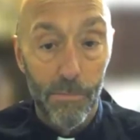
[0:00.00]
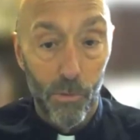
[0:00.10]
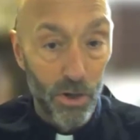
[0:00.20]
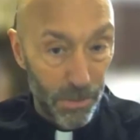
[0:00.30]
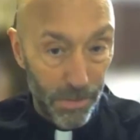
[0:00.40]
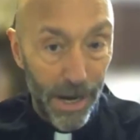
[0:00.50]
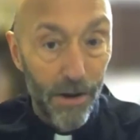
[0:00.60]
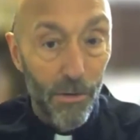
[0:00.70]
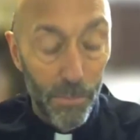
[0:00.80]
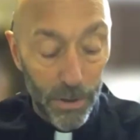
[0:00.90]
worship
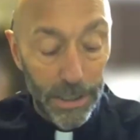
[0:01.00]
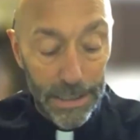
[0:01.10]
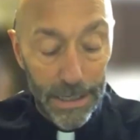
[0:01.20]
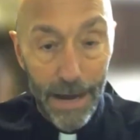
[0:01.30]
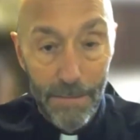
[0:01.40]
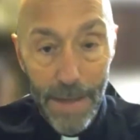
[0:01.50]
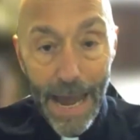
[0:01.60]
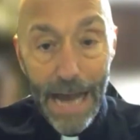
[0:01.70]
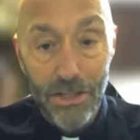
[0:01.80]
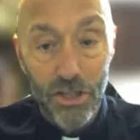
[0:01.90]
aid or bulletin at
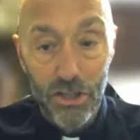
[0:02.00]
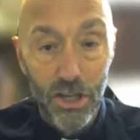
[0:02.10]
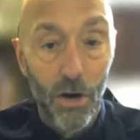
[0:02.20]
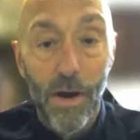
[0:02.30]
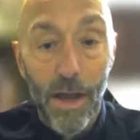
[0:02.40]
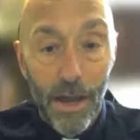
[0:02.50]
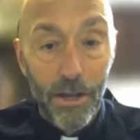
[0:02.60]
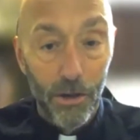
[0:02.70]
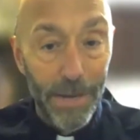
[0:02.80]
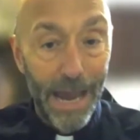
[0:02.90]
Mass. So
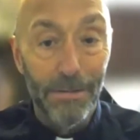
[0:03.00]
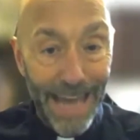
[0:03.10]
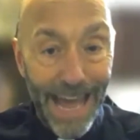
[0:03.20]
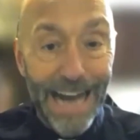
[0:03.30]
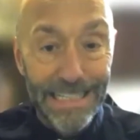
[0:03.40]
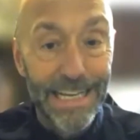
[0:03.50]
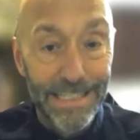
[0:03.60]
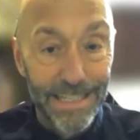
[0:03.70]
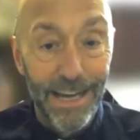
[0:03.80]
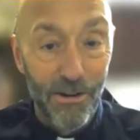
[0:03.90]
you'll be able to
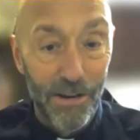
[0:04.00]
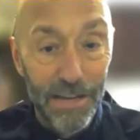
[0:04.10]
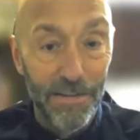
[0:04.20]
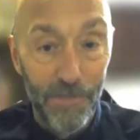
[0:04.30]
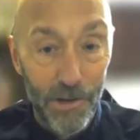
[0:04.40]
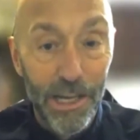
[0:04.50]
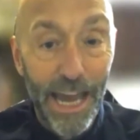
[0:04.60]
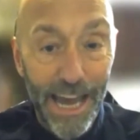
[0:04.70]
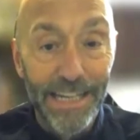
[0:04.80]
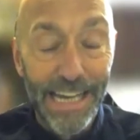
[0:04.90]
access it there even if you
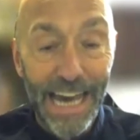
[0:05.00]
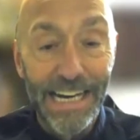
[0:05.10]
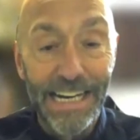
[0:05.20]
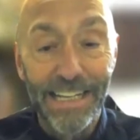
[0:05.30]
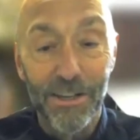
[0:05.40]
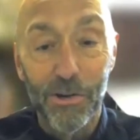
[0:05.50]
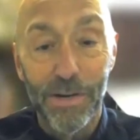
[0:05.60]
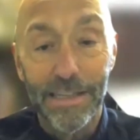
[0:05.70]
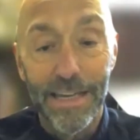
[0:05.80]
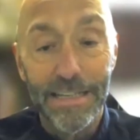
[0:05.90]
can't get it in the
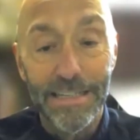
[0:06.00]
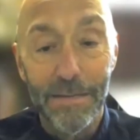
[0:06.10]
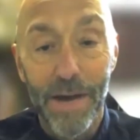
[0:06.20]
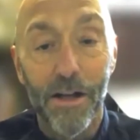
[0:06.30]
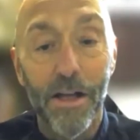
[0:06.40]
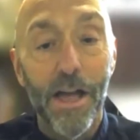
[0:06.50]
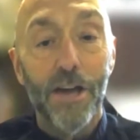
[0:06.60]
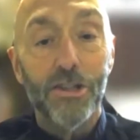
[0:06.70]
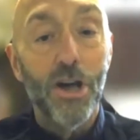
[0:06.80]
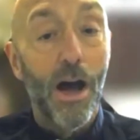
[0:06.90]
Quick Things email.
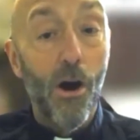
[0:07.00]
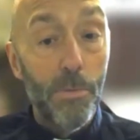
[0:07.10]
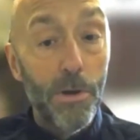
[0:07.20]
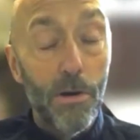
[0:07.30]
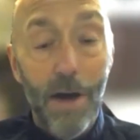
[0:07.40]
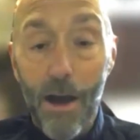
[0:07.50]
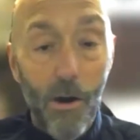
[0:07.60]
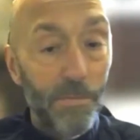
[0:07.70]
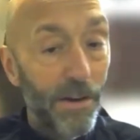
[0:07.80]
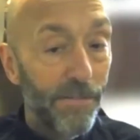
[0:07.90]
So I
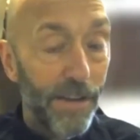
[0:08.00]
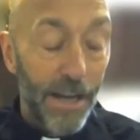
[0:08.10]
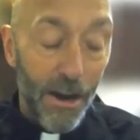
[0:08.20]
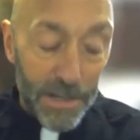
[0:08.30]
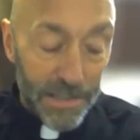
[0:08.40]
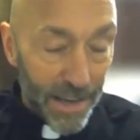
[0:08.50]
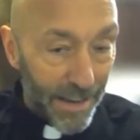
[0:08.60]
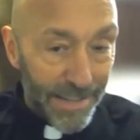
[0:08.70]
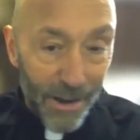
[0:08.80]
hope the video is